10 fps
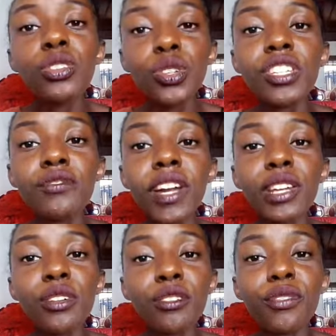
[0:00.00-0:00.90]

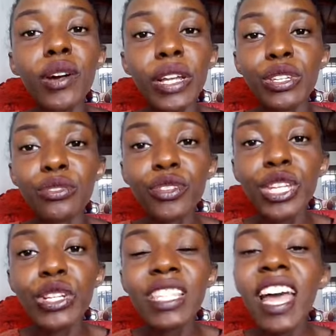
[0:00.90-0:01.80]
notified of our new
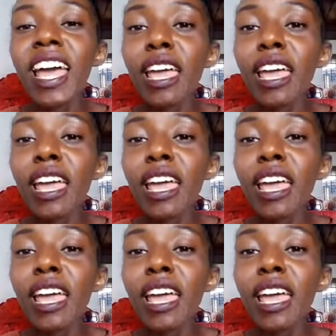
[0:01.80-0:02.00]
videos,